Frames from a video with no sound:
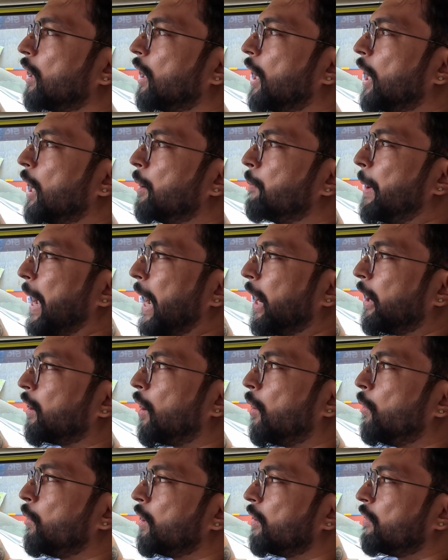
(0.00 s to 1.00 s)
a
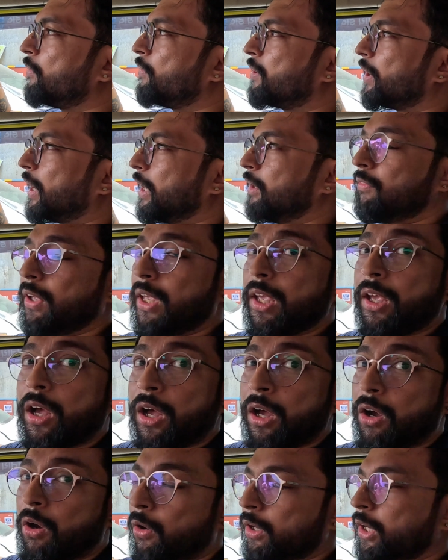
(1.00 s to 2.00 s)
background of driving
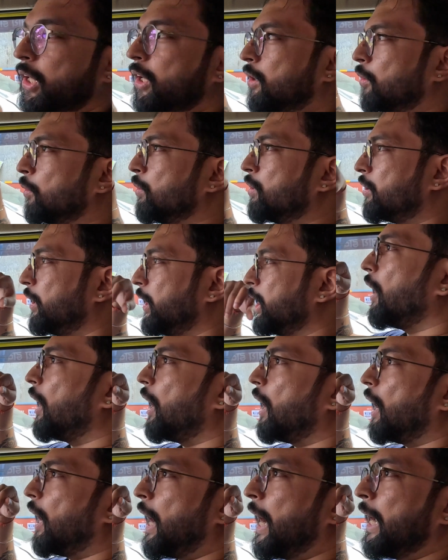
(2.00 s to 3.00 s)
a Audi Q3,
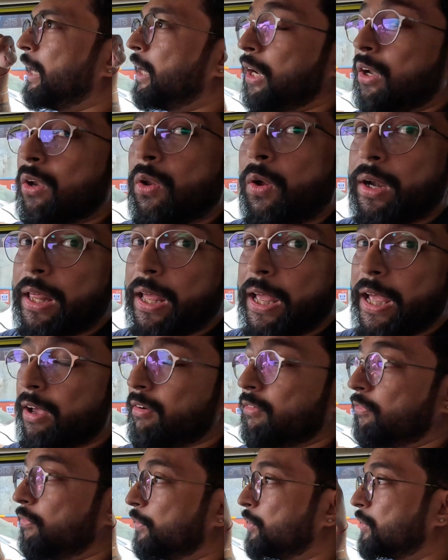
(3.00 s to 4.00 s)
I did not
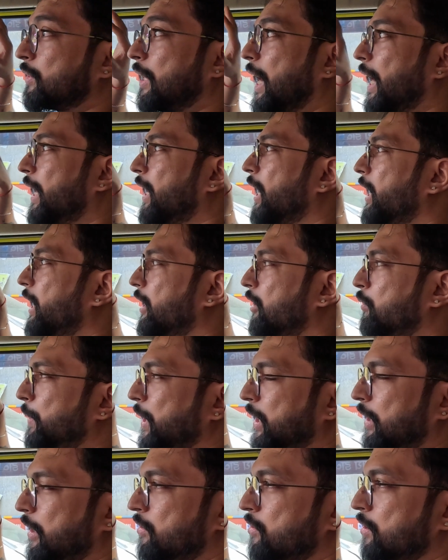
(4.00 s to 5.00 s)
have sky high
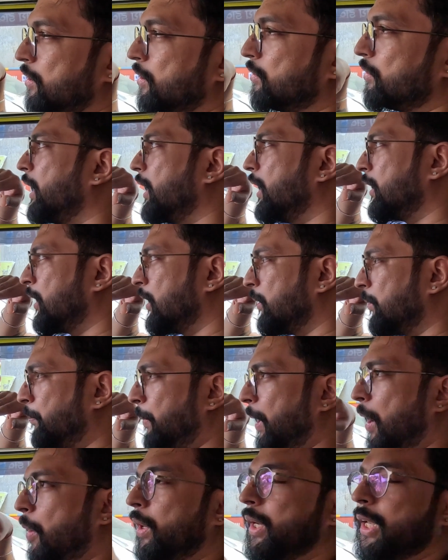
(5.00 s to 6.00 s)
expectations. The
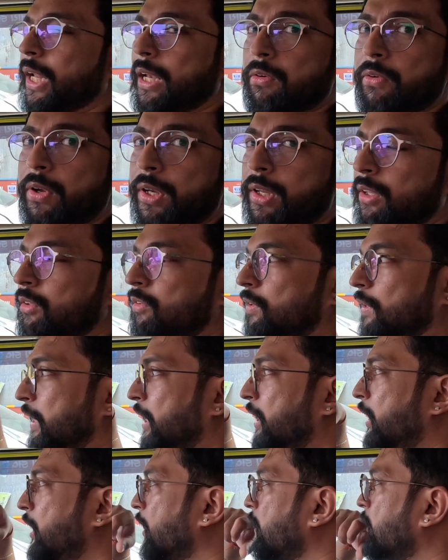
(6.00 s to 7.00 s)
power delivery is
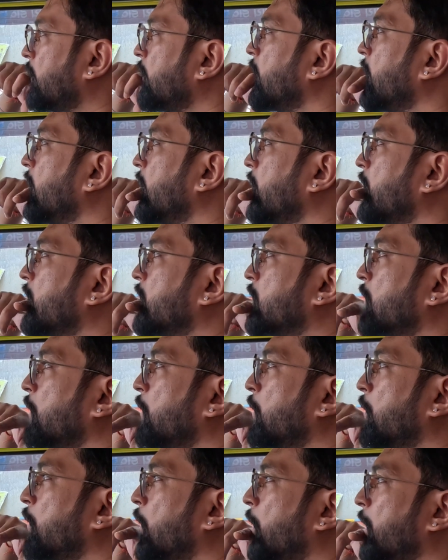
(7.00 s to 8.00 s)
linear, so
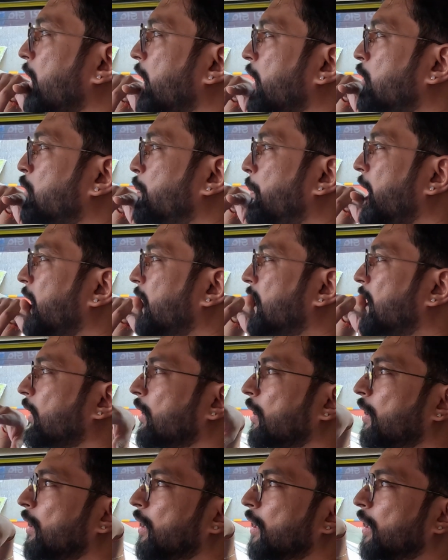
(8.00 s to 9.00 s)
you don't expect
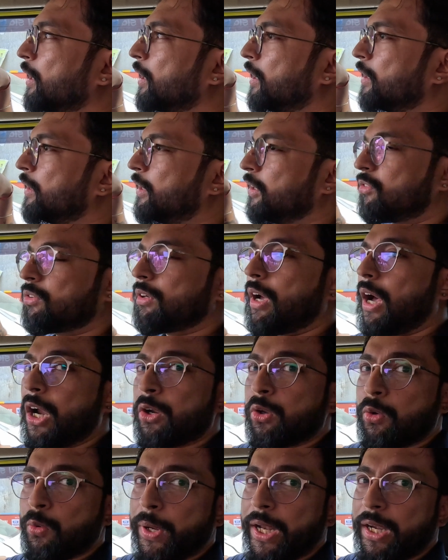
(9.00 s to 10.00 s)
this
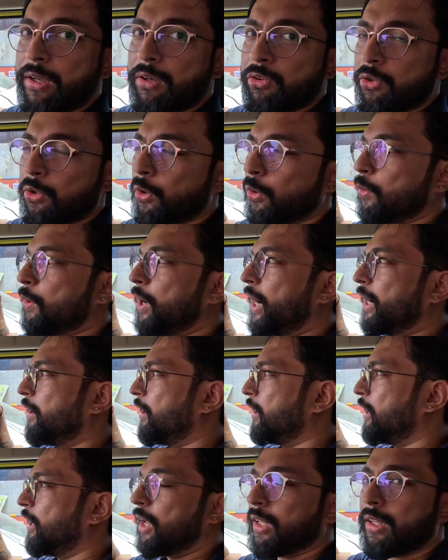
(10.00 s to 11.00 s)
car to hit 0 to
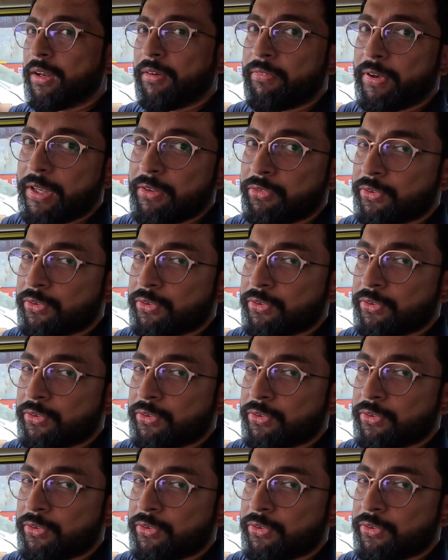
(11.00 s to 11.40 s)
100 in under 5